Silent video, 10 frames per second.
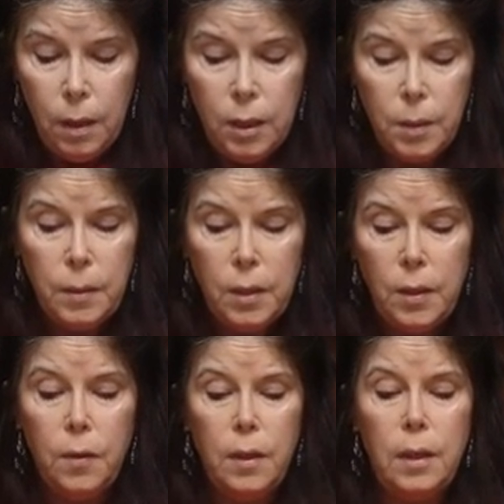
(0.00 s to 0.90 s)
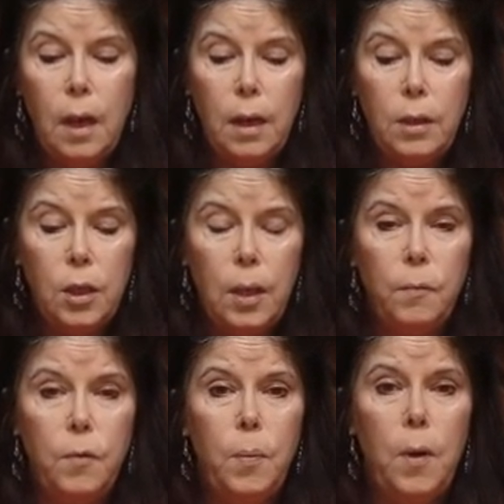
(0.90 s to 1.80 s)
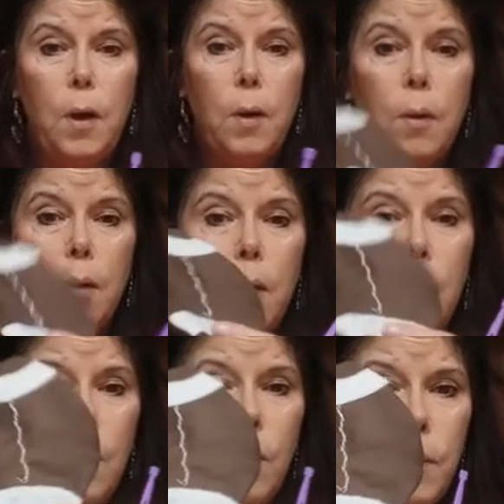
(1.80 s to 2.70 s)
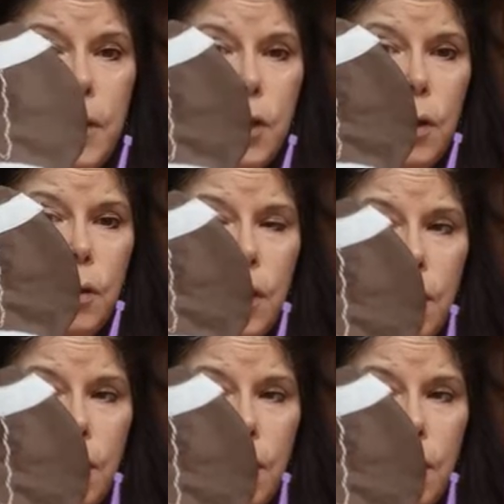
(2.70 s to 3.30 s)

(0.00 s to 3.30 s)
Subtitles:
especially for this odd-shaped football, when we turn